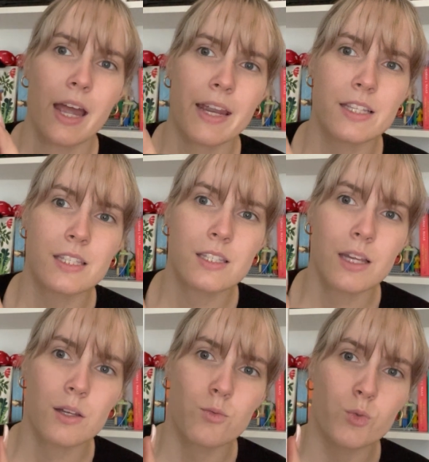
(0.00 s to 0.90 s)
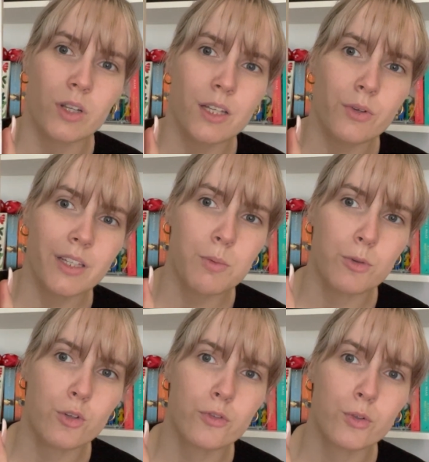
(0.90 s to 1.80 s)
It's really, really
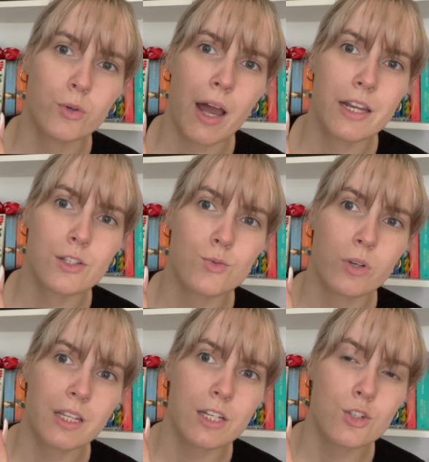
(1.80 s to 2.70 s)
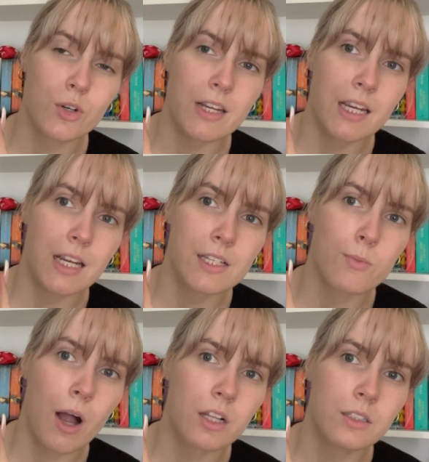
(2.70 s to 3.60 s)
beautiful and it's really intriguing as
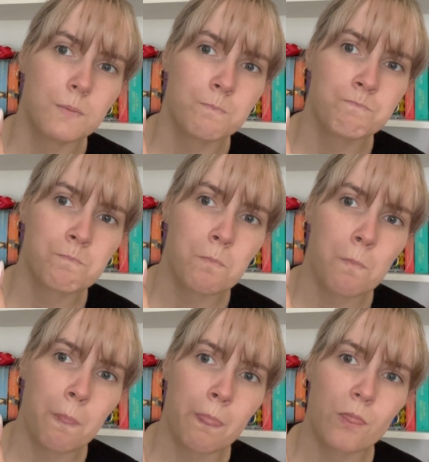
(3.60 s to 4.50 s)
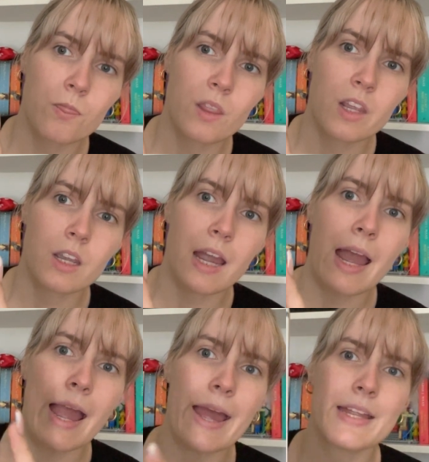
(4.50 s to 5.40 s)
well.
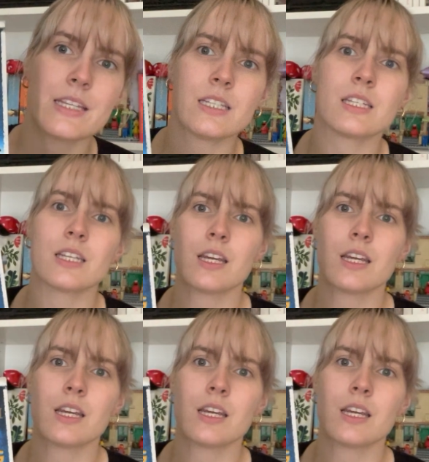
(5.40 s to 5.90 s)
And